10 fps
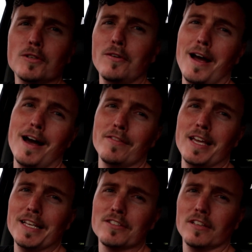We don't know how
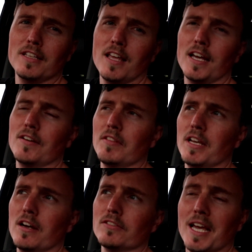they insulate that and
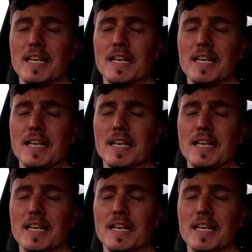everything else,